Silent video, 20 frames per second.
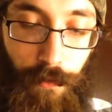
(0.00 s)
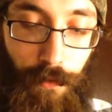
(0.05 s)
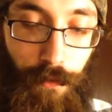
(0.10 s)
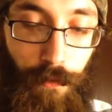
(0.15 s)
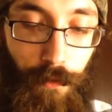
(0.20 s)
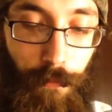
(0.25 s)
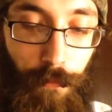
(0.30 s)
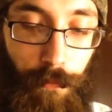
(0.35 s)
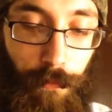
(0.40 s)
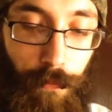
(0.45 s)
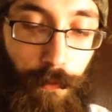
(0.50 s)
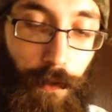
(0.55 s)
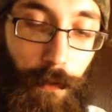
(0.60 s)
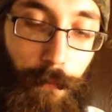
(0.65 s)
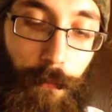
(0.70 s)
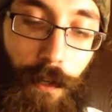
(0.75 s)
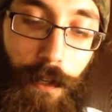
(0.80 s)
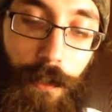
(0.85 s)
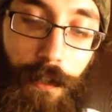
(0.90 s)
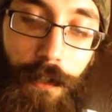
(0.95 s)
they're pretty
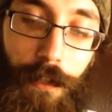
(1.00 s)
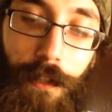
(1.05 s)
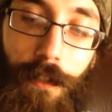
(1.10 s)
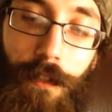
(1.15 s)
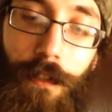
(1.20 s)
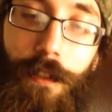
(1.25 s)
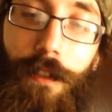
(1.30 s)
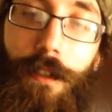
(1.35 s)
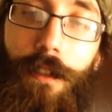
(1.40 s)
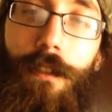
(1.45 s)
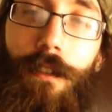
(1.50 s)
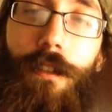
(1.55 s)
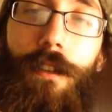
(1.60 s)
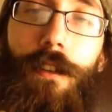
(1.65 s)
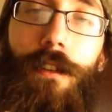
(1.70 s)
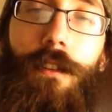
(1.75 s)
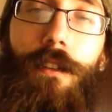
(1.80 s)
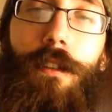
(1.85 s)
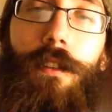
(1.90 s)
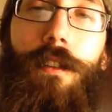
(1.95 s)
much,
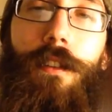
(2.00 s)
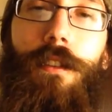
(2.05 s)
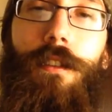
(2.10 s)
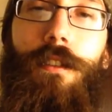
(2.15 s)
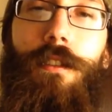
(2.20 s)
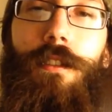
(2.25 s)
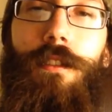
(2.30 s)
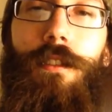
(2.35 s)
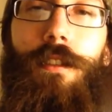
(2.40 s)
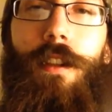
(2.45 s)
they're